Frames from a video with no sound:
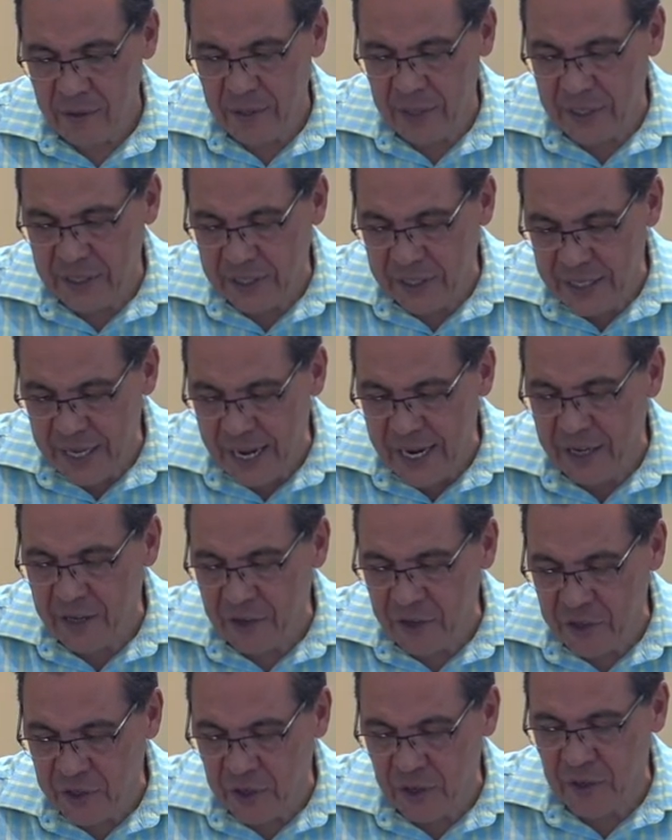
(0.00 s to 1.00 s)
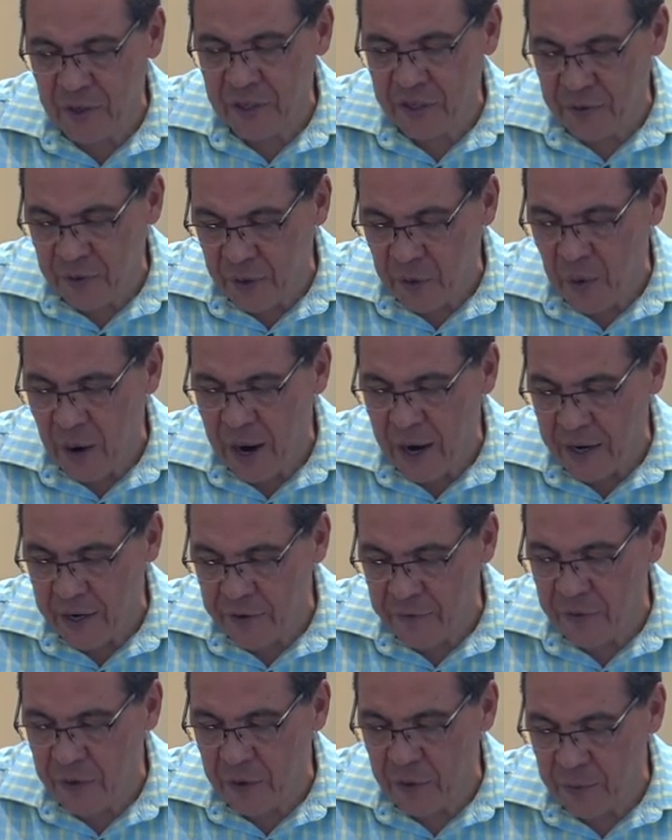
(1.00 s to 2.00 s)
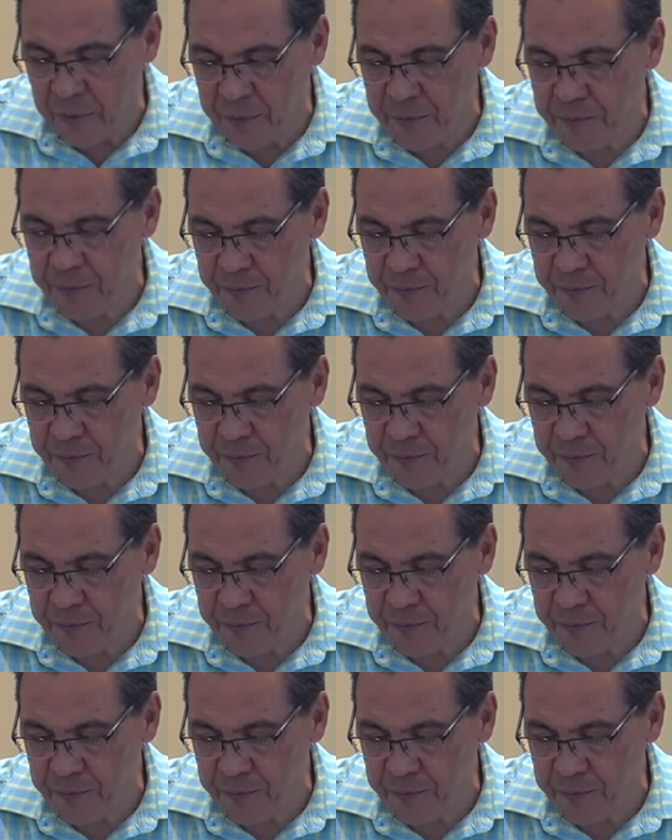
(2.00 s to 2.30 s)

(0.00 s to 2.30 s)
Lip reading: this night your soul is required of you.